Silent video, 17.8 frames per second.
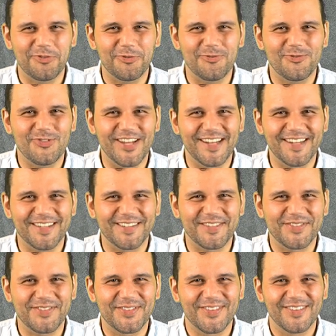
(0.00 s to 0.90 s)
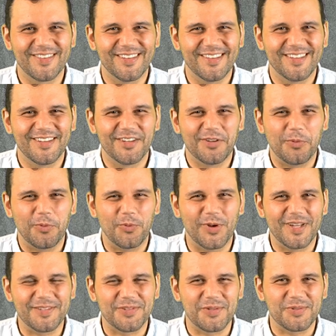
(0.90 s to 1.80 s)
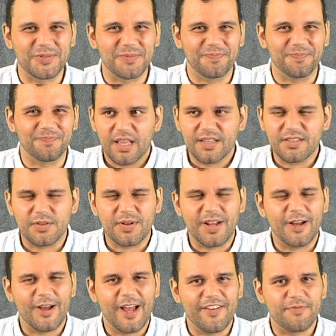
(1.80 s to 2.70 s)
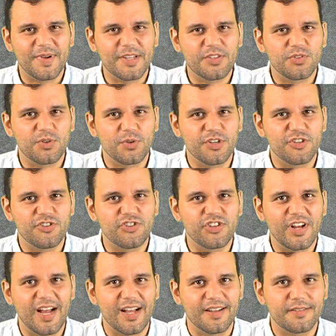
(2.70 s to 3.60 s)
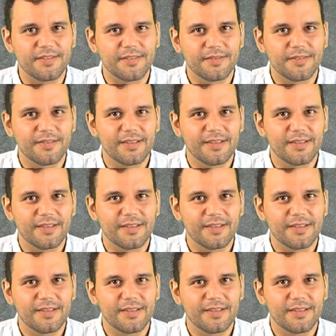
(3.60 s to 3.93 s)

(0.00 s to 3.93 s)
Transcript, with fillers: eugenics racism. And so now half my story's shot.